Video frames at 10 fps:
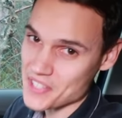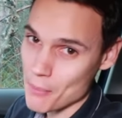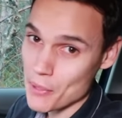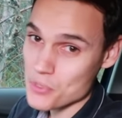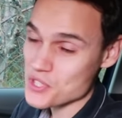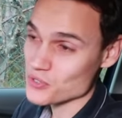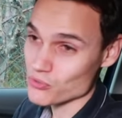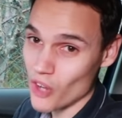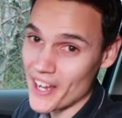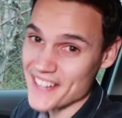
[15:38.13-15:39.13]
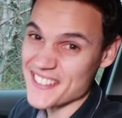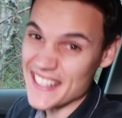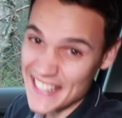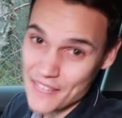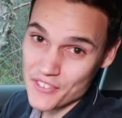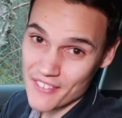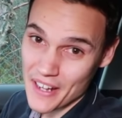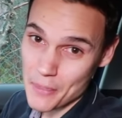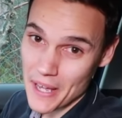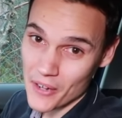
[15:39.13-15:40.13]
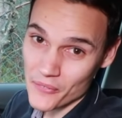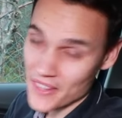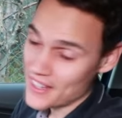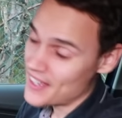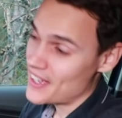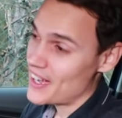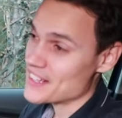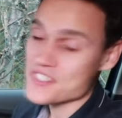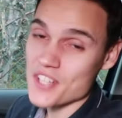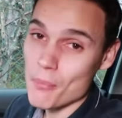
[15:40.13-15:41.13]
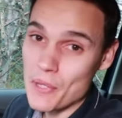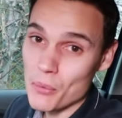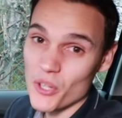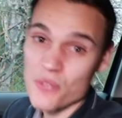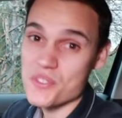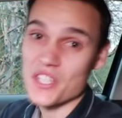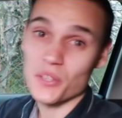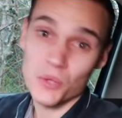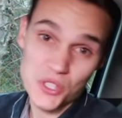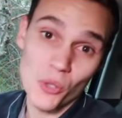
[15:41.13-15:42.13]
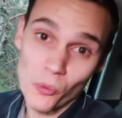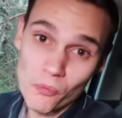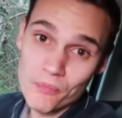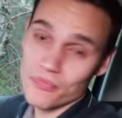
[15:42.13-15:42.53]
Some people signal right as they're leaving the roundabout, and some people don't signal at all.